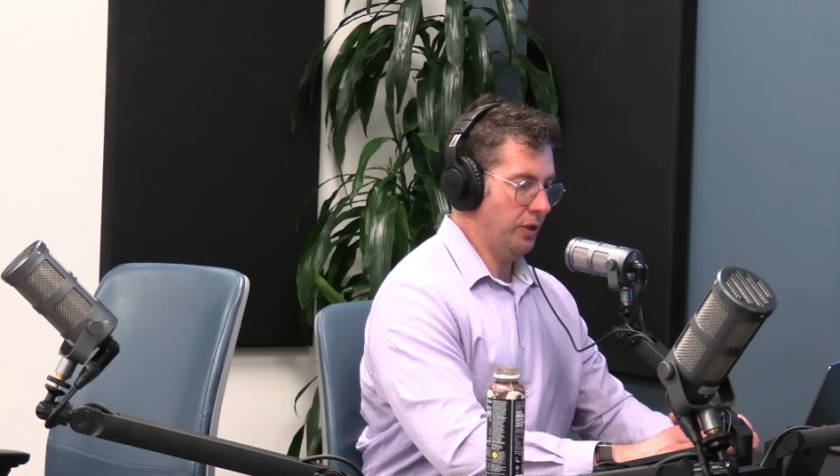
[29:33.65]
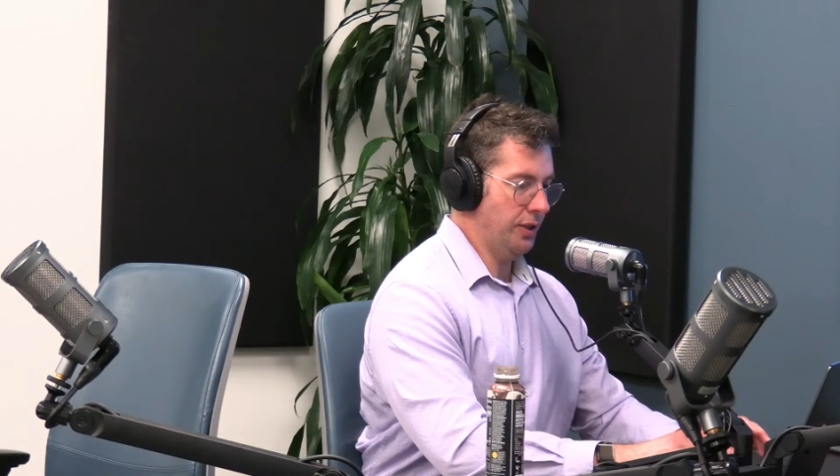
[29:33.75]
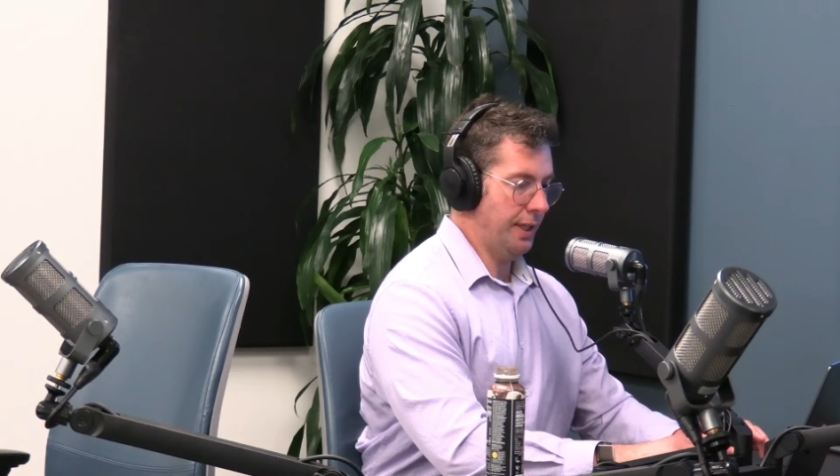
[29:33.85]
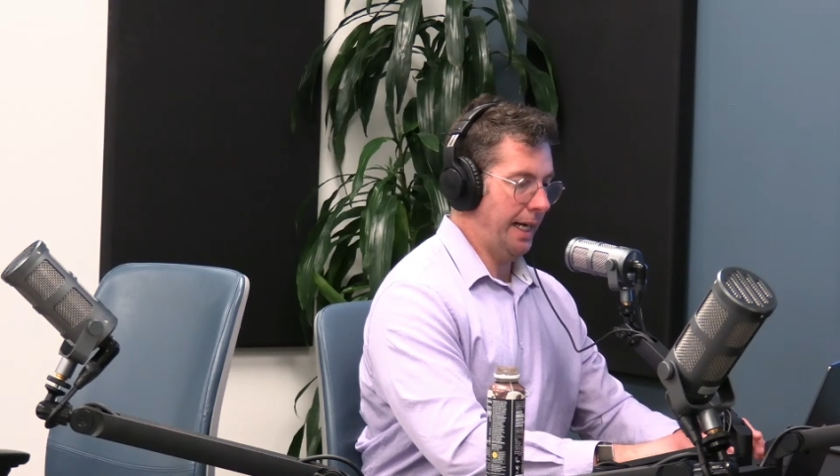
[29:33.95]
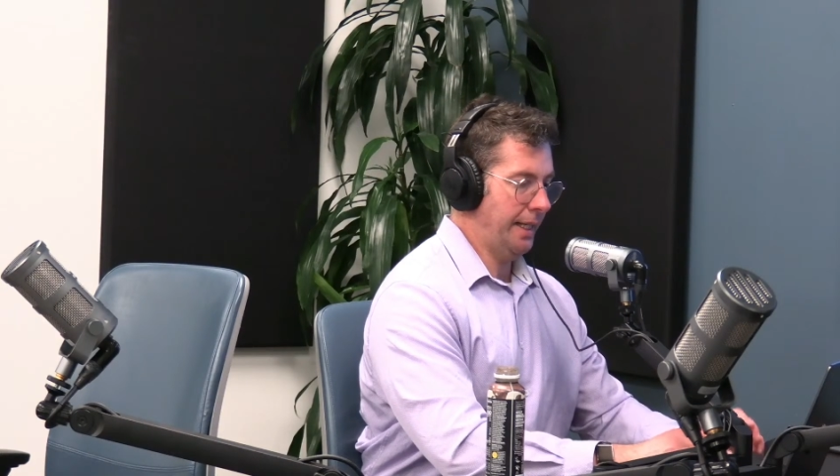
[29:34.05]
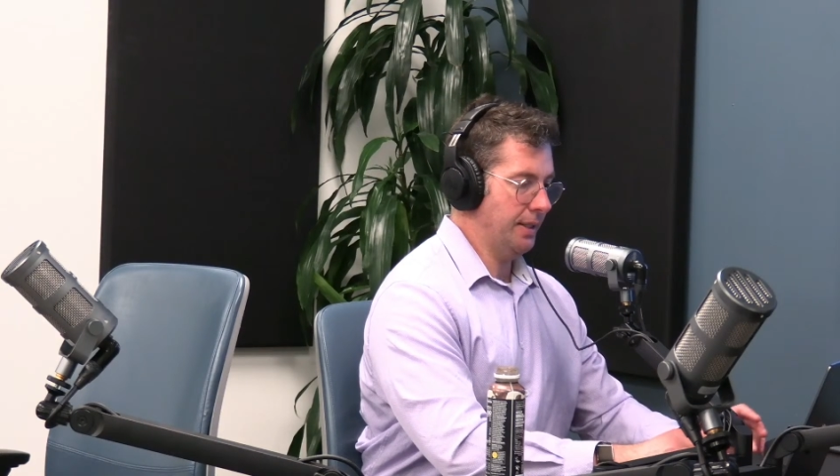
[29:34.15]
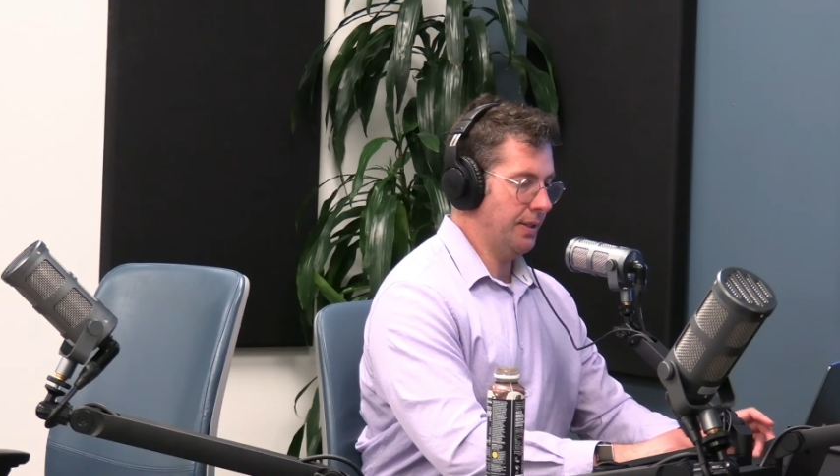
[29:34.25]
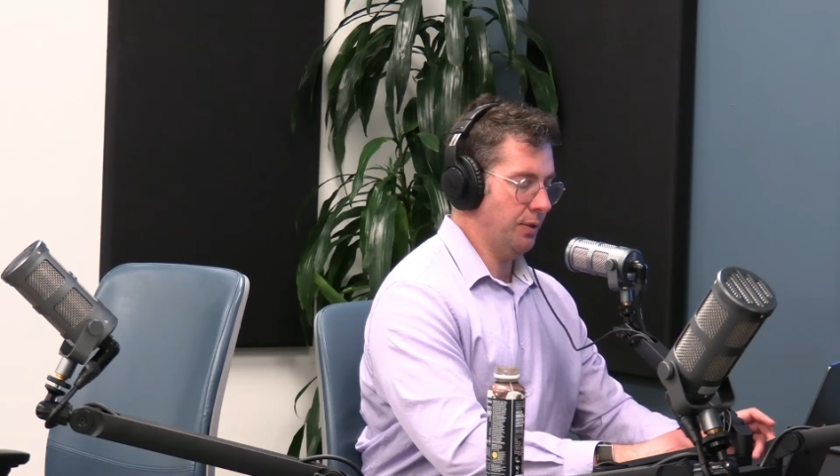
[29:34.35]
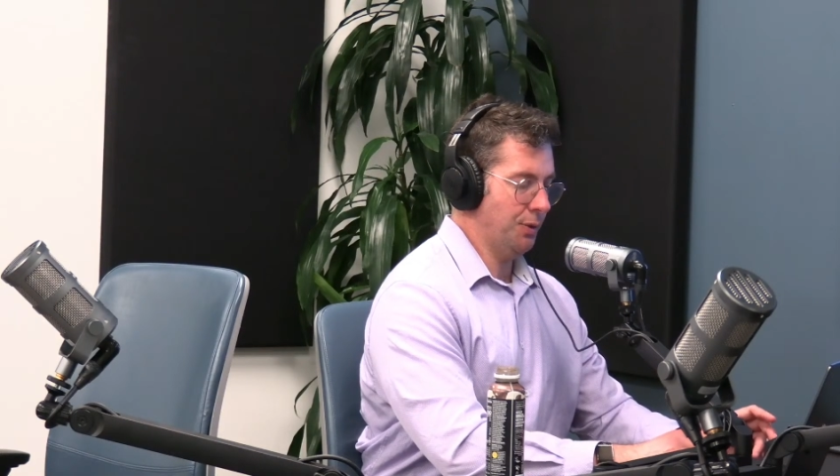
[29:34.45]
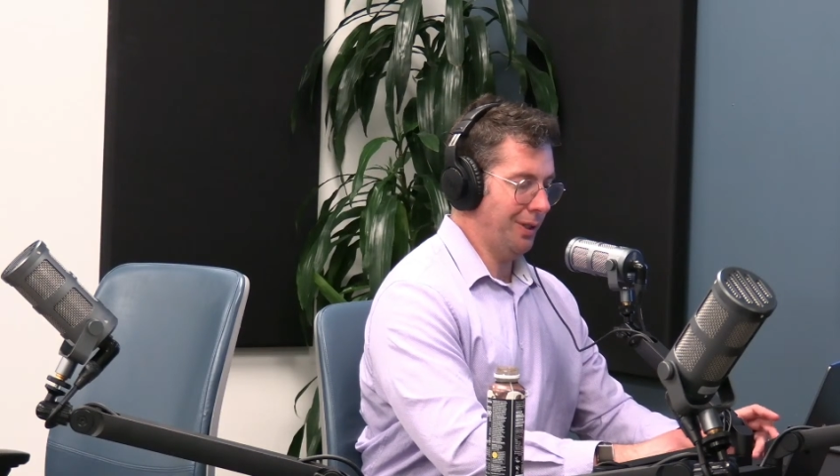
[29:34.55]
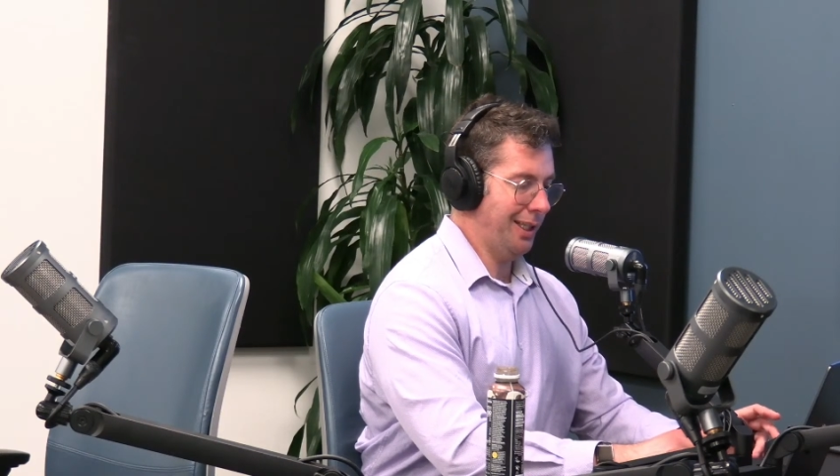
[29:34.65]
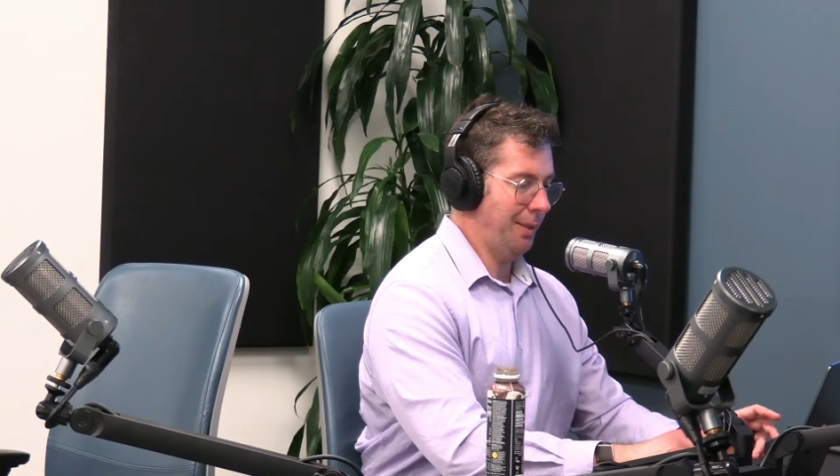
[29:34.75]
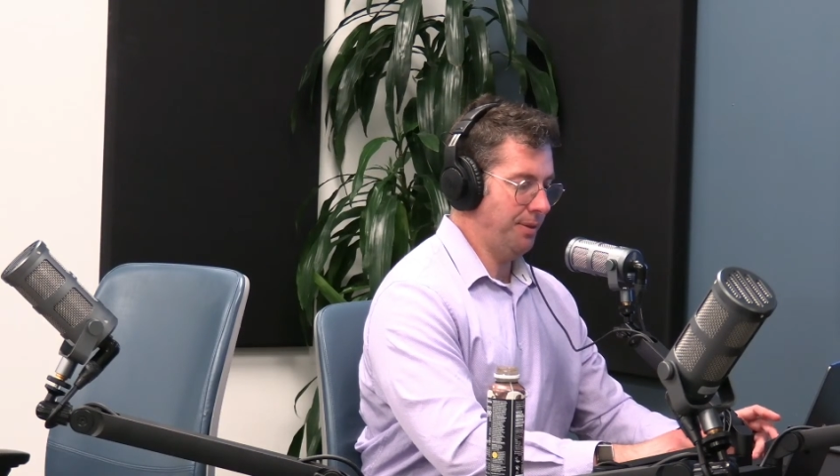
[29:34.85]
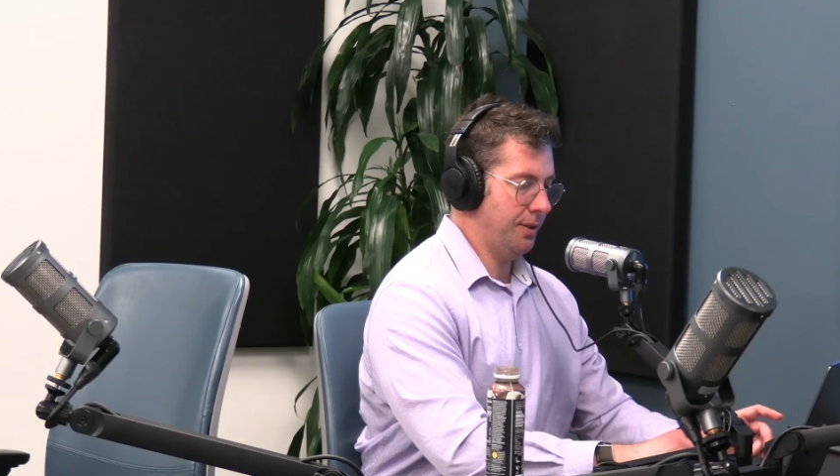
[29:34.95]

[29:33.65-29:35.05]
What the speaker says: it's guidance, it's what keeps